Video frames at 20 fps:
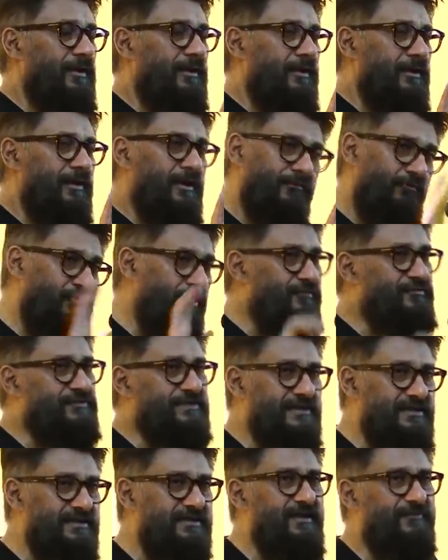if you have
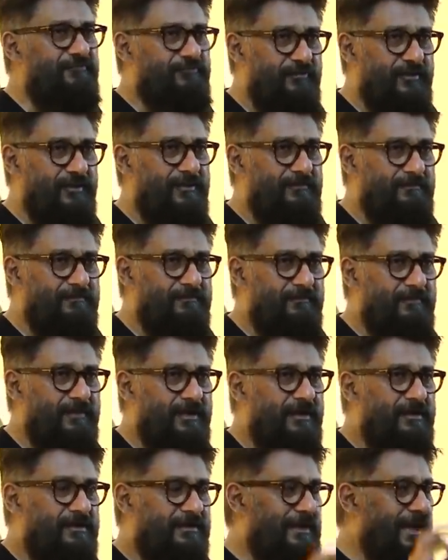seen the film,
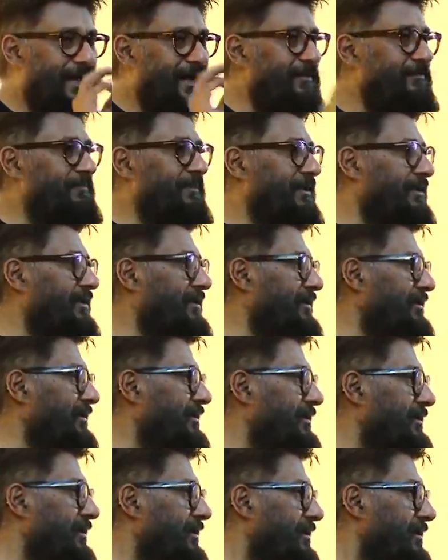tell
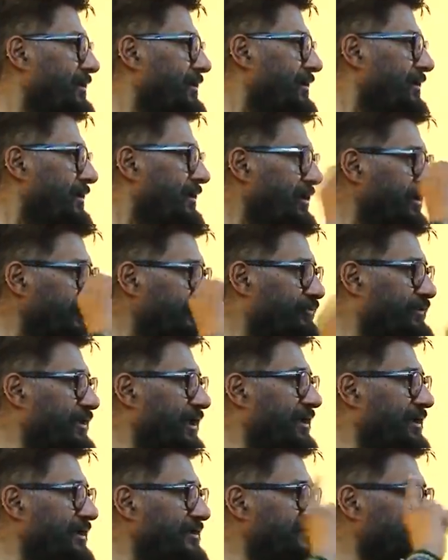me if
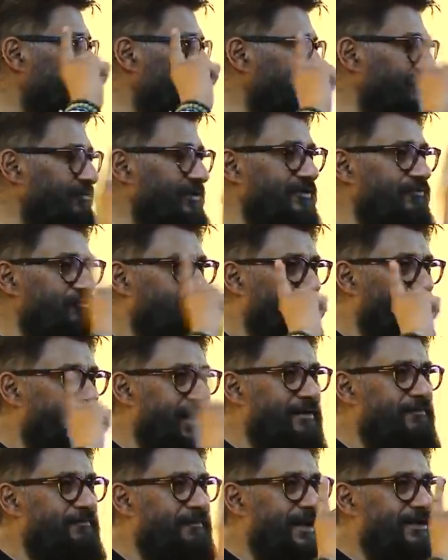there is even
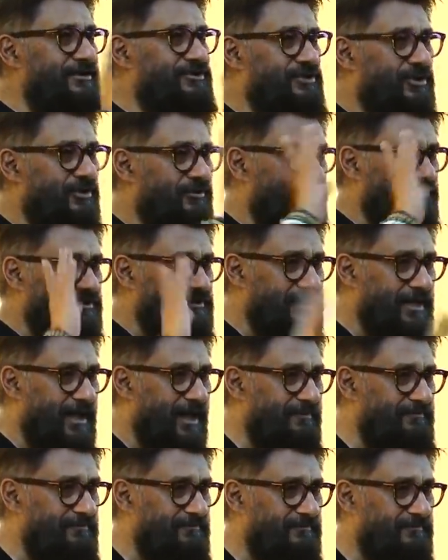one mention of
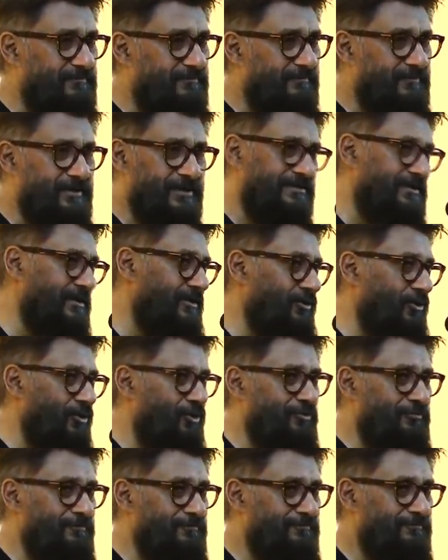Islam. They said,
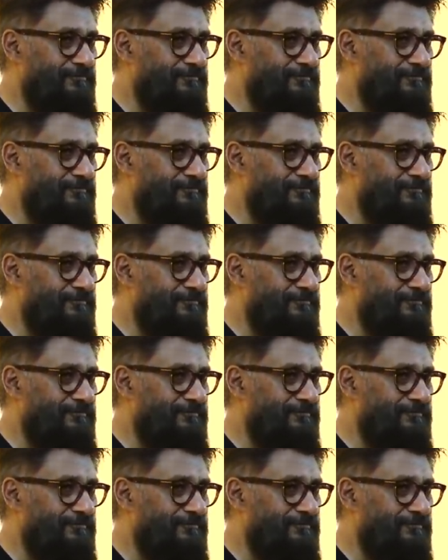no.